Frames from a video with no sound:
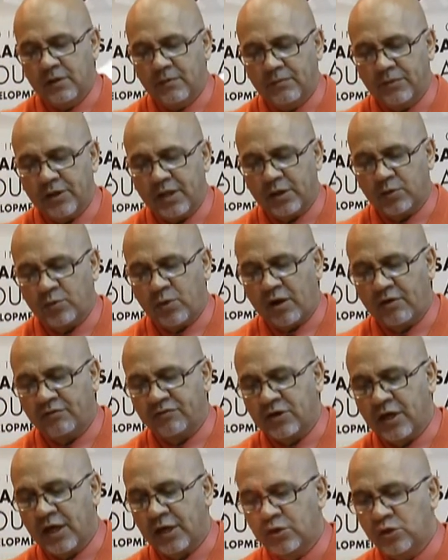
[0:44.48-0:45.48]
that we have
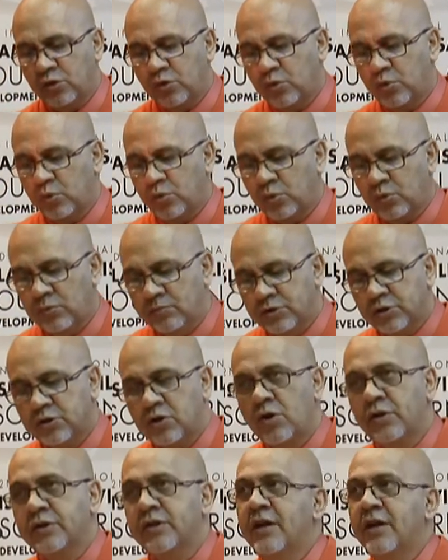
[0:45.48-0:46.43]
tried to slot